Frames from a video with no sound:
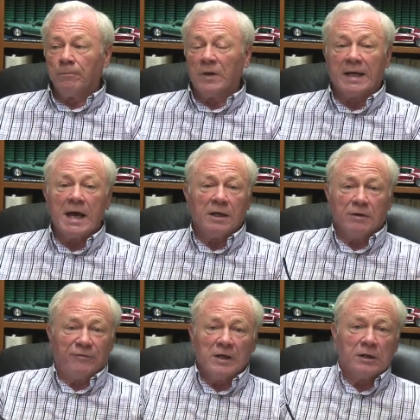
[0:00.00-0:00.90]
they can't
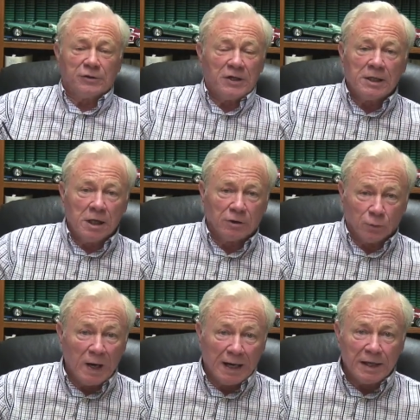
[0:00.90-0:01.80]
defeat us any other
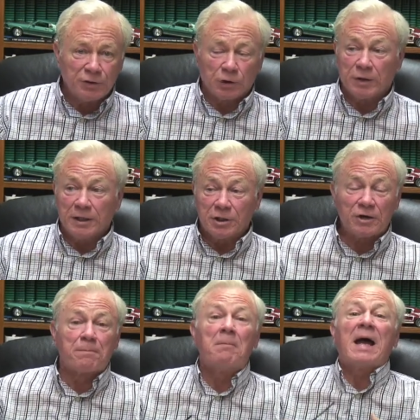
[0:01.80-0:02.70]
way, so they
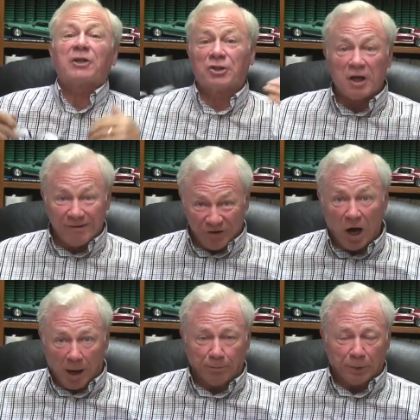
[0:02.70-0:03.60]
just make stuff
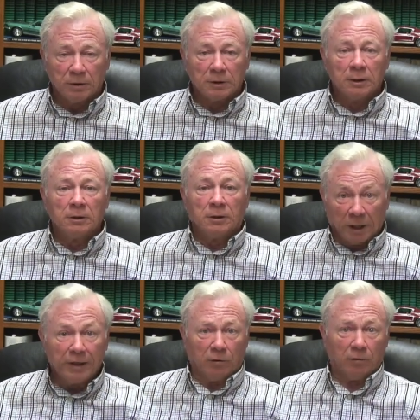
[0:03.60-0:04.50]
up,
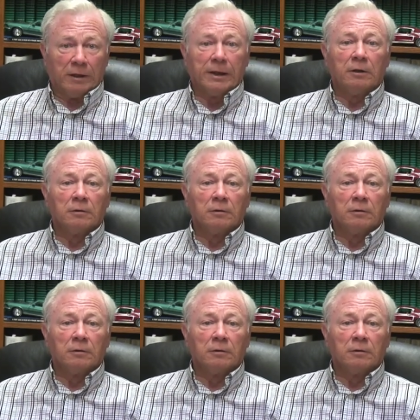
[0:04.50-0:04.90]
literally.